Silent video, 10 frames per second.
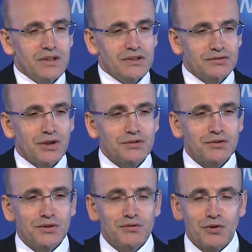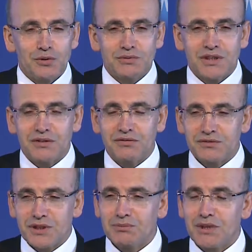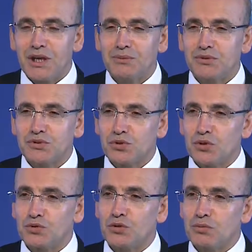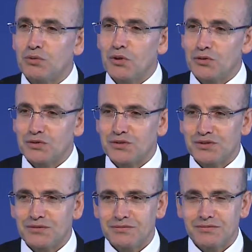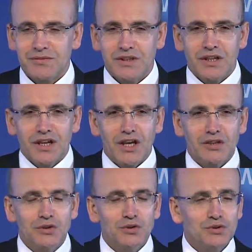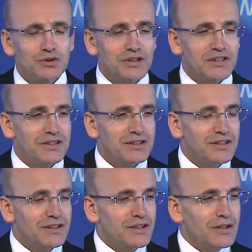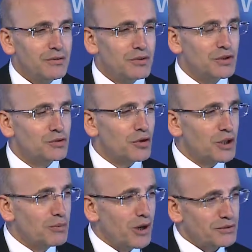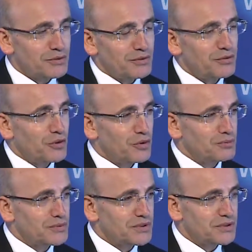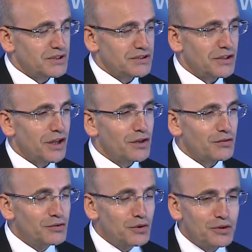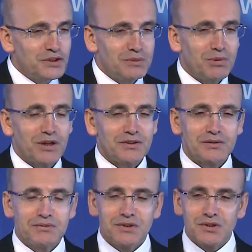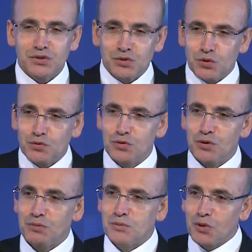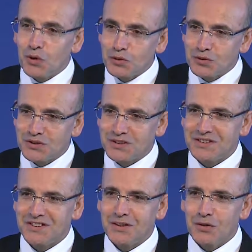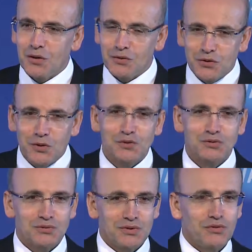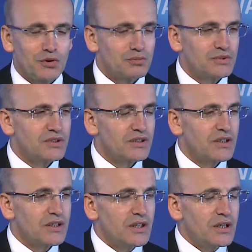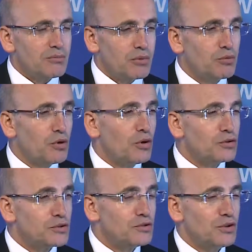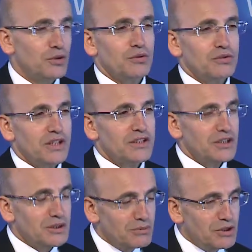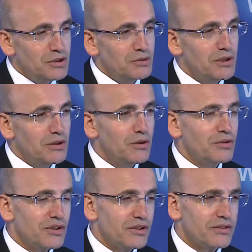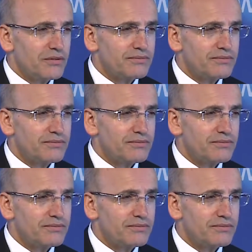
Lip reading: structural reforms have sometimes short-term costs. And usually, when you talk about reforms, there's a lot of noise about short-term costs of those reforms. But we also know that in the medium and long run,